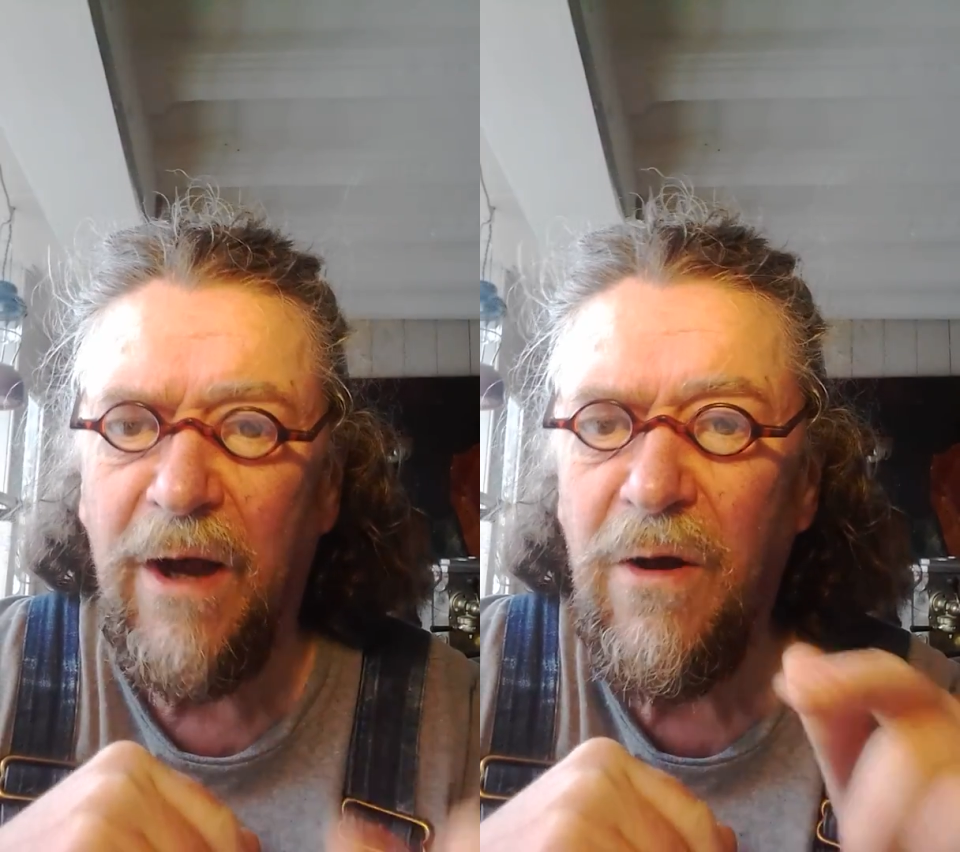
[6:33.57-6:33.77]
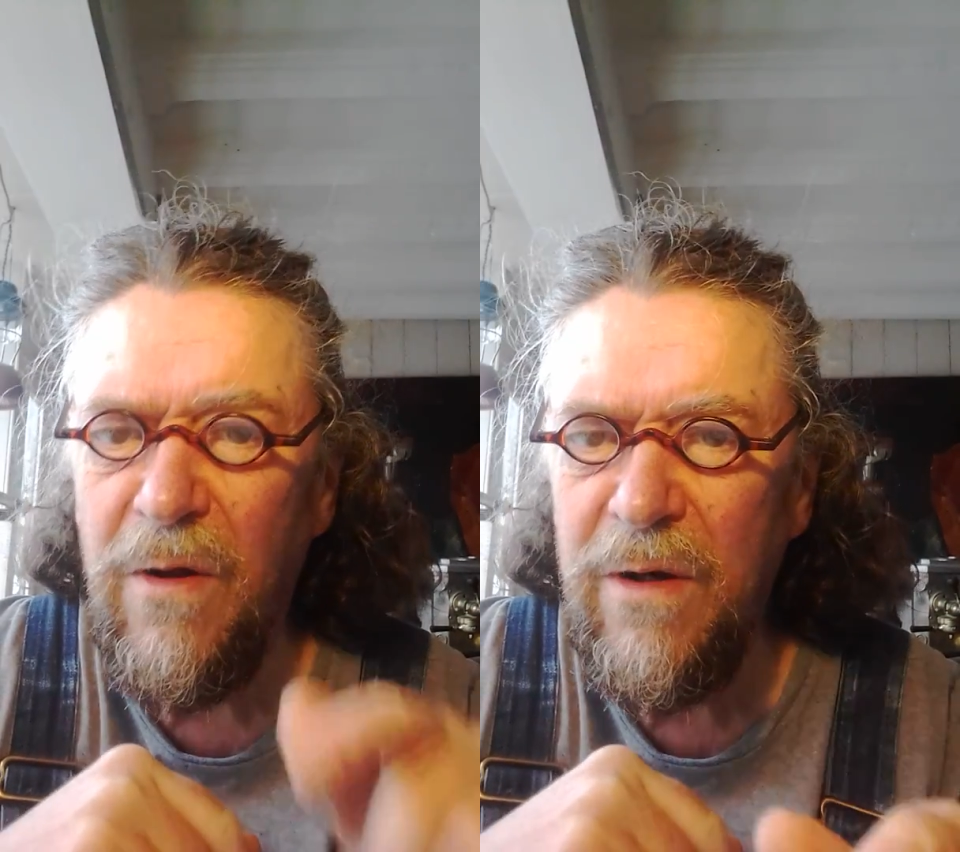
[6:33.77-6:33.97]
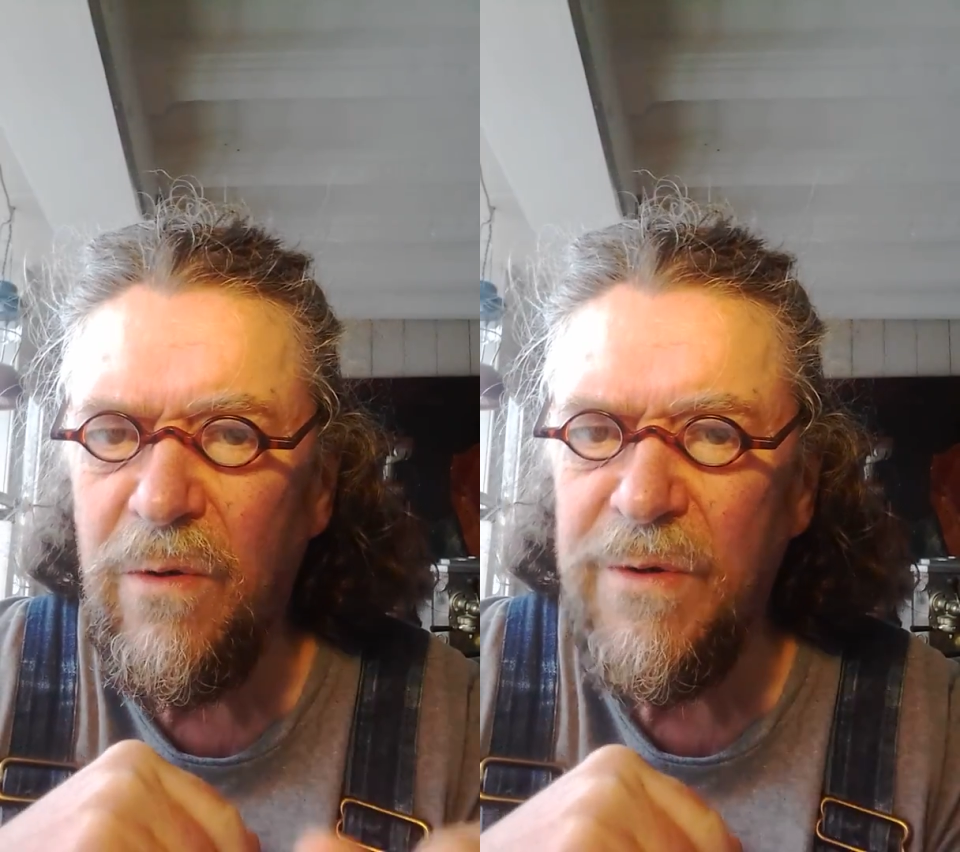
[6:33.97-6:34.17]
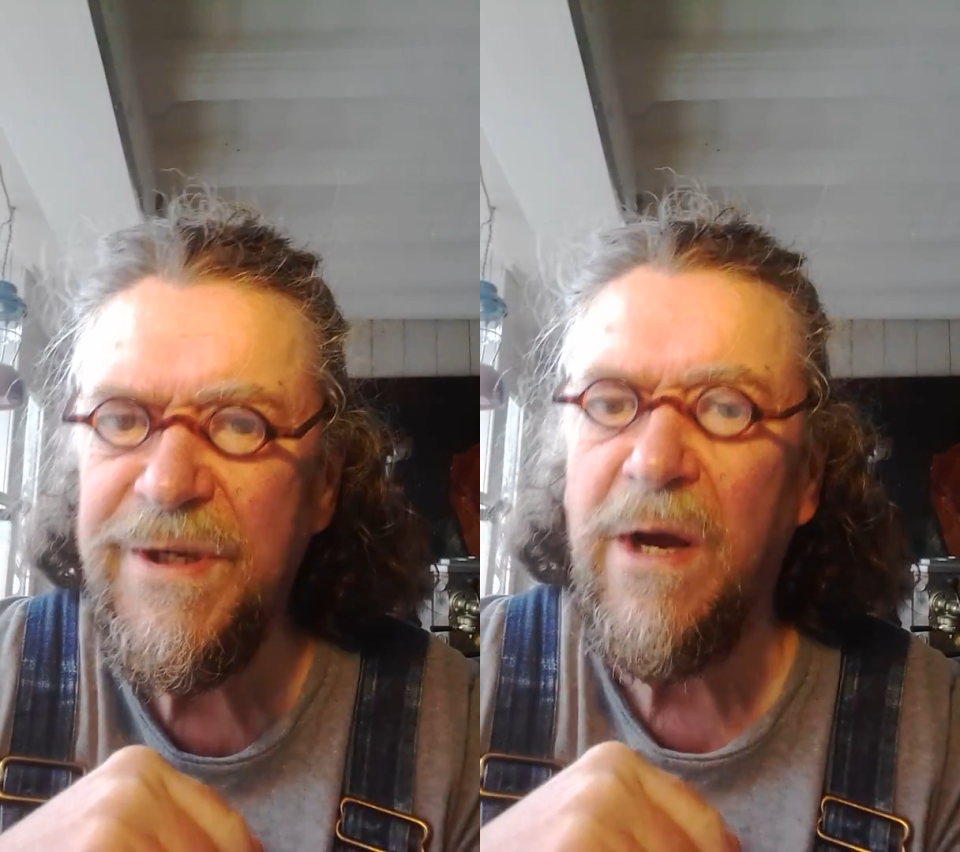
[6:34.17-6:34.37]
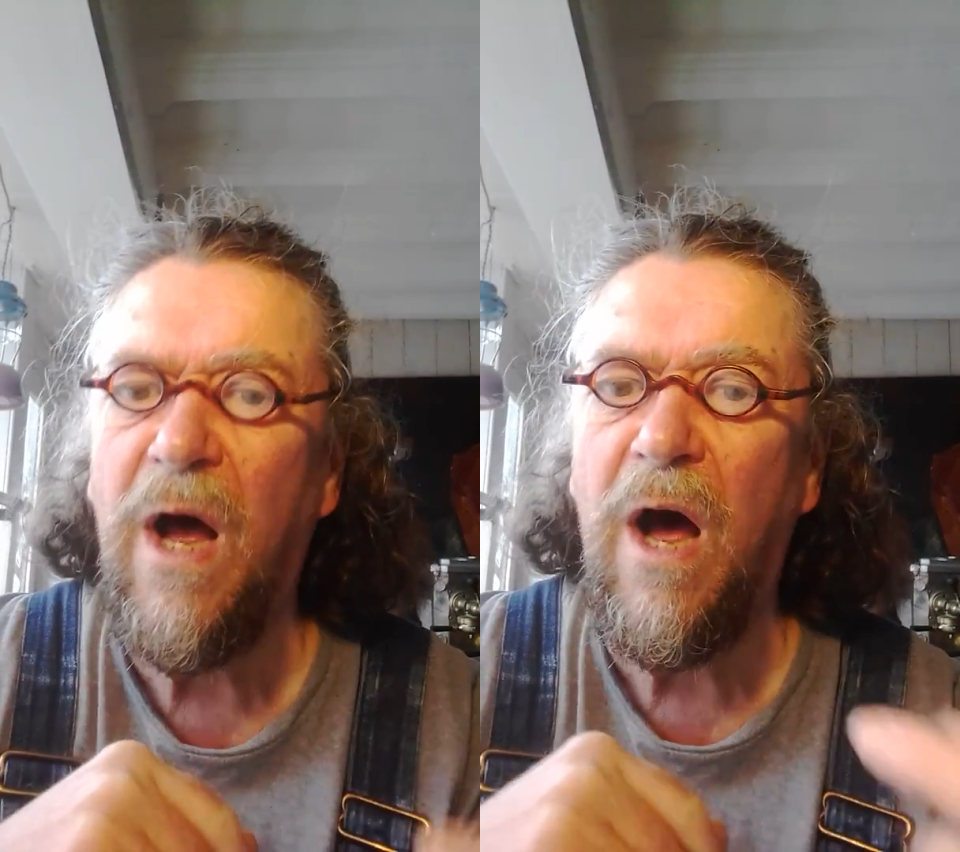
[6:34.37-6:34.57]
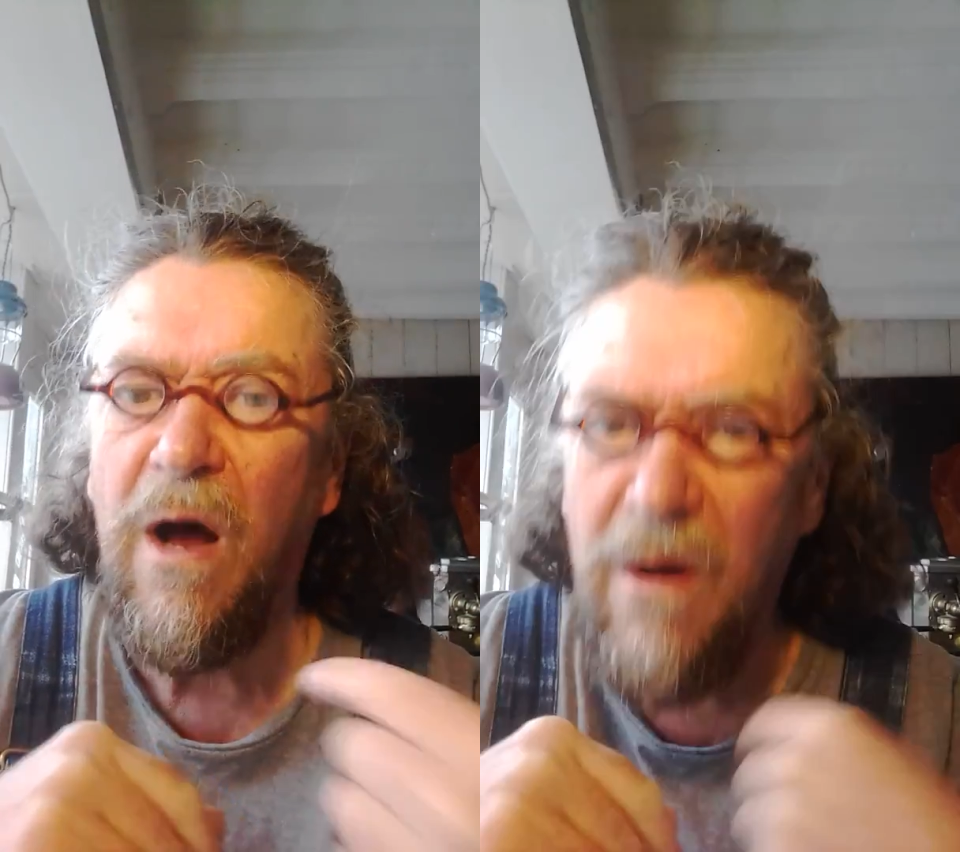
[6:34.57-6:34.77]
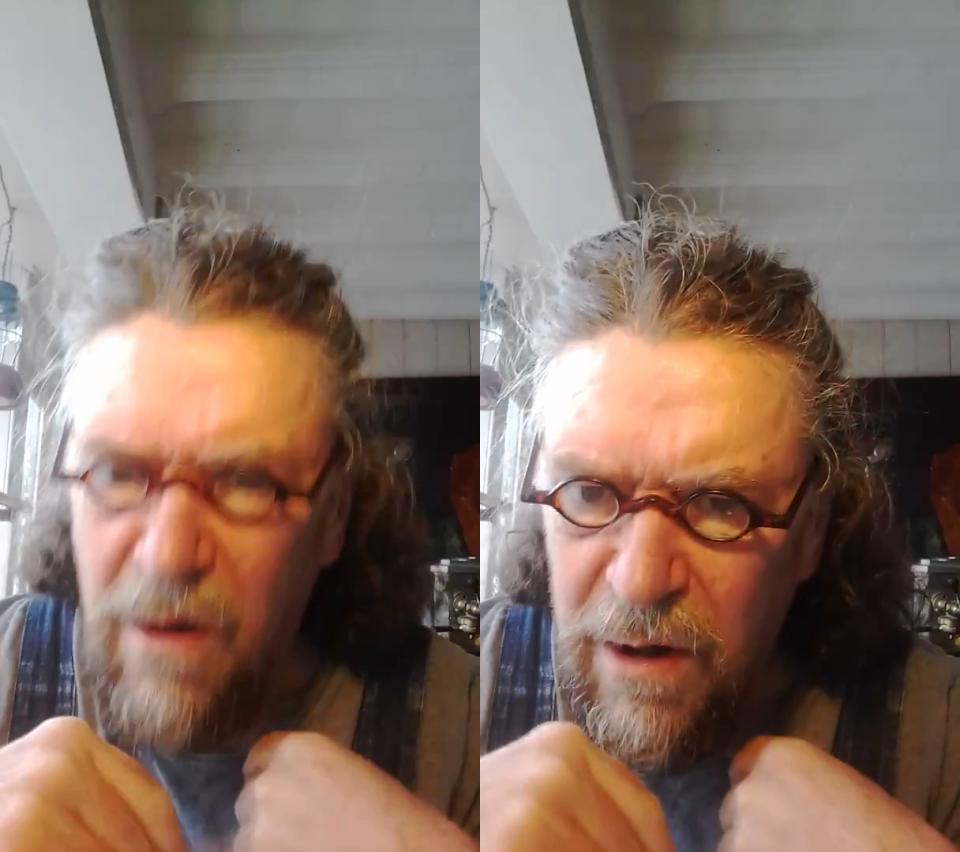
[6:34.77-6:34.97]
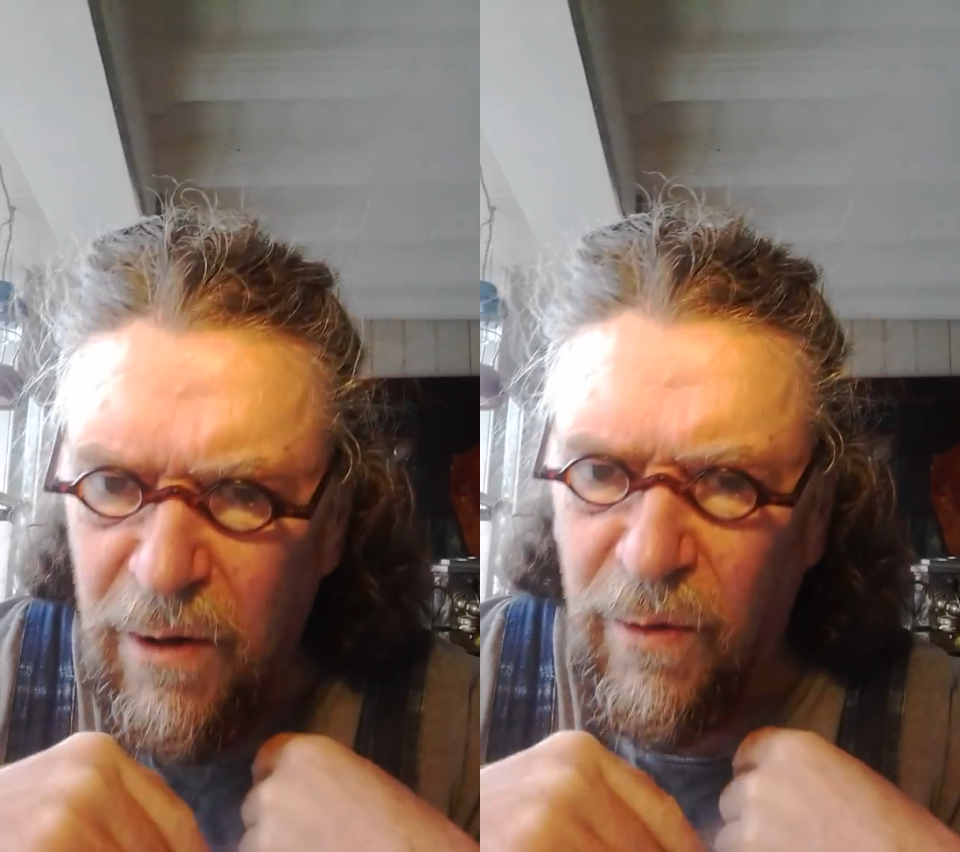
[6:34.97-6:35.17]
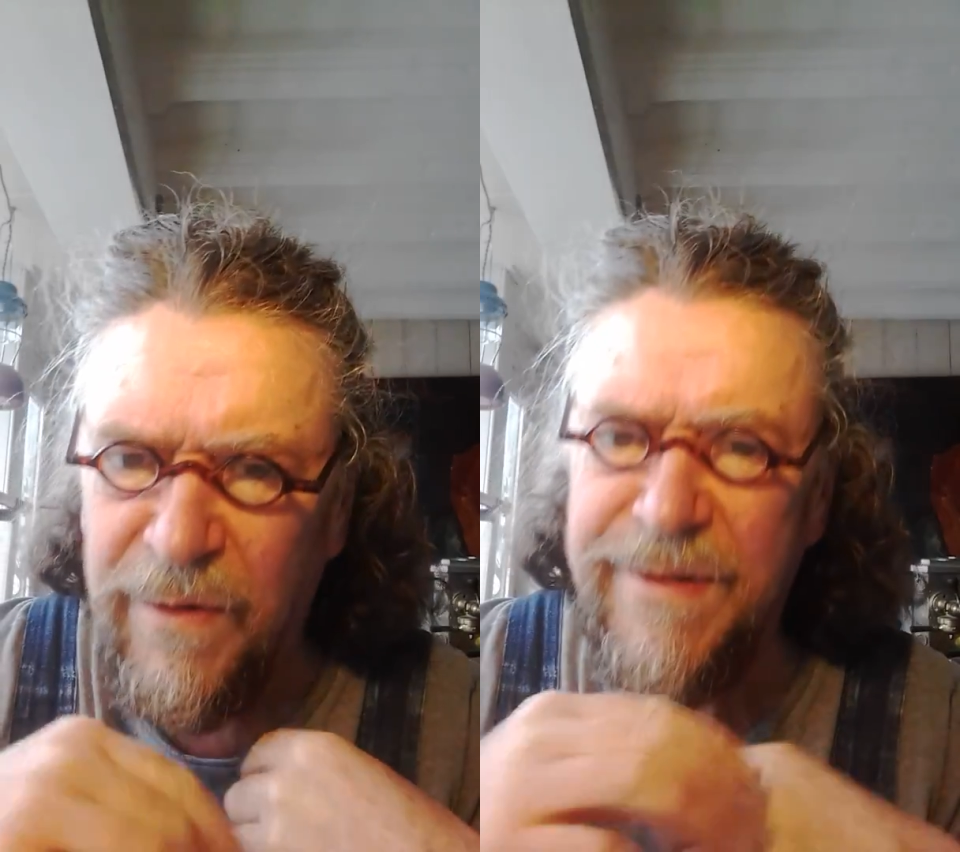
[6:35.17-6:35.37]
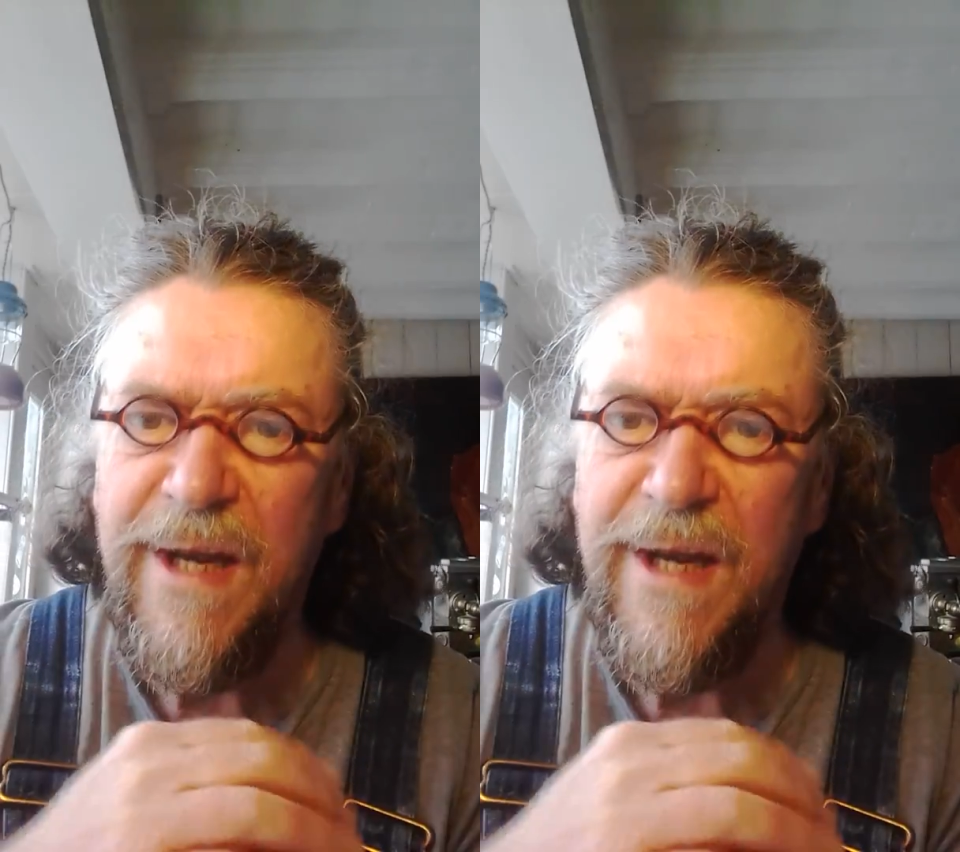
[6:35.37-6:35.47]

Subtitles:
Our laws are our laws.